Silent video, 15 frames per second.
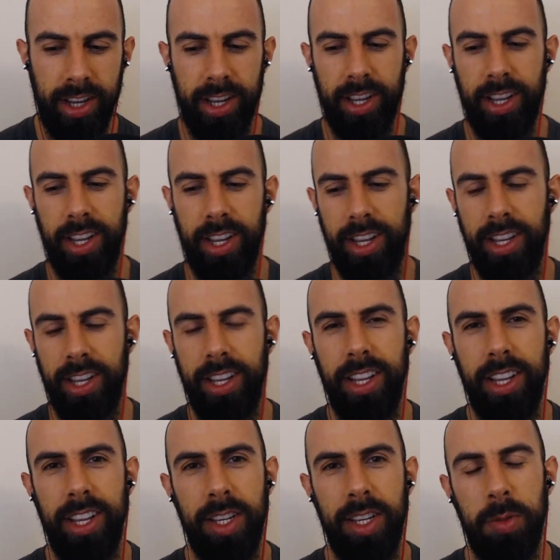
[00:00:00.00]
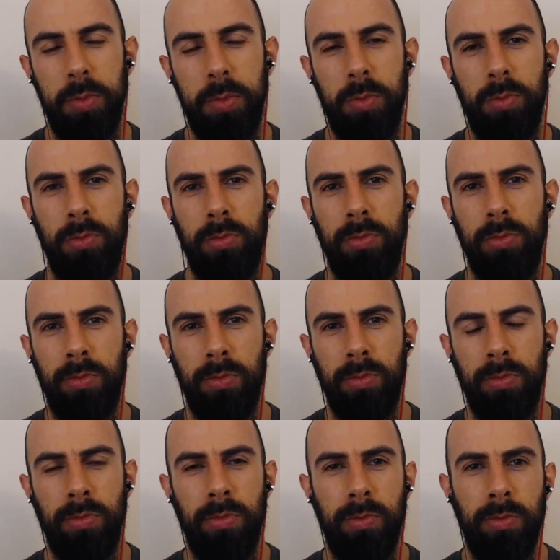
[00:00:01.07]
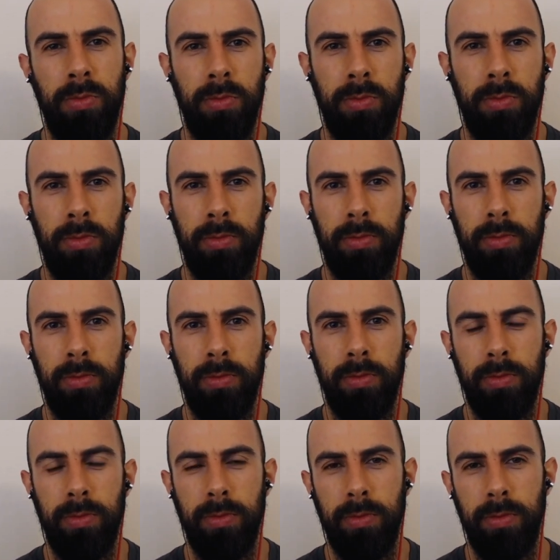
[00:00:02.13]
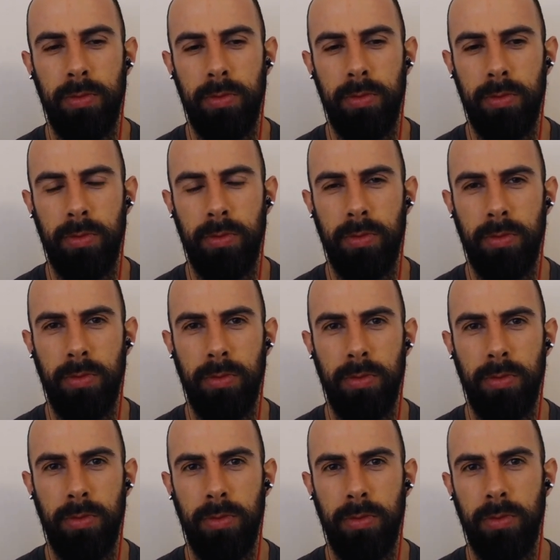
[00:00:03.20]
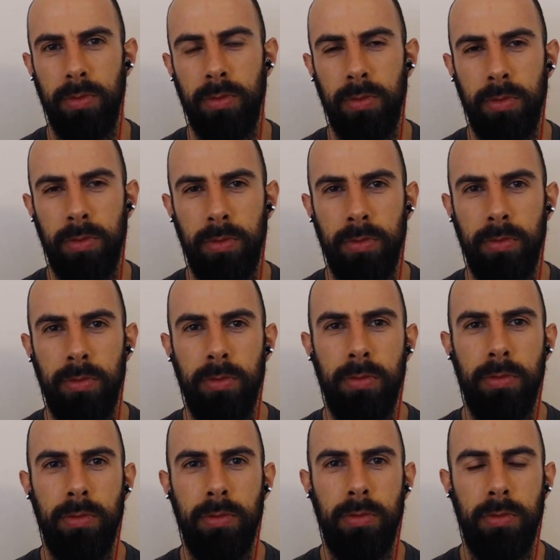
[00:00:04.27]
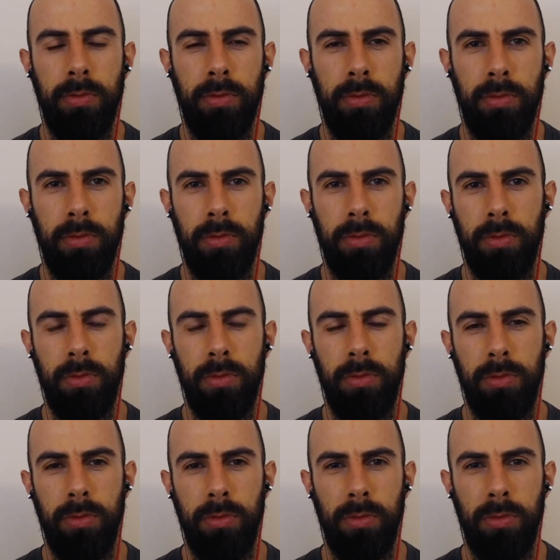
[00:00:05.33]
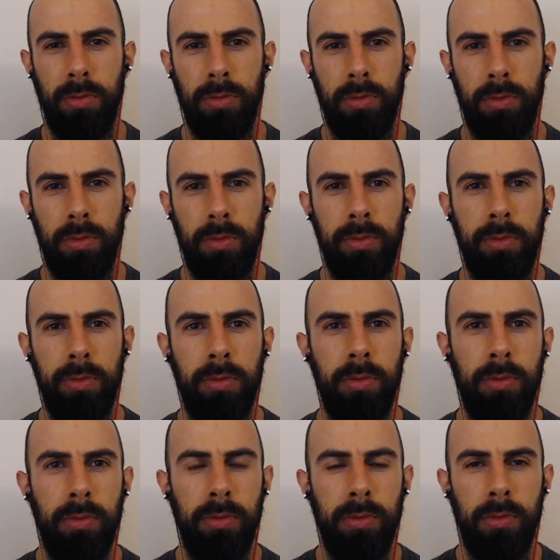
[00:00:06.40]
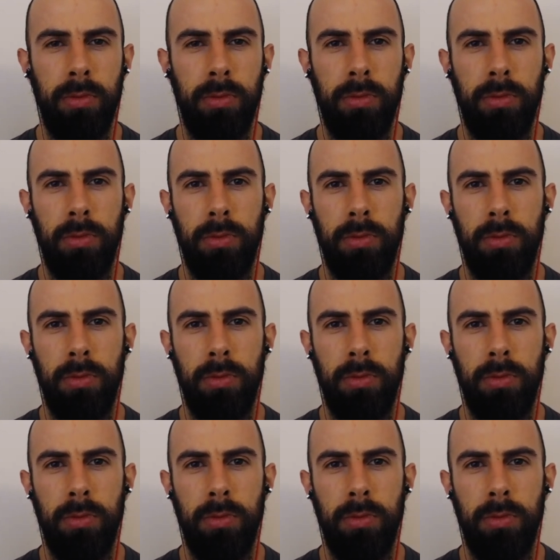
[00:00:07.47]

This person isn't speaking.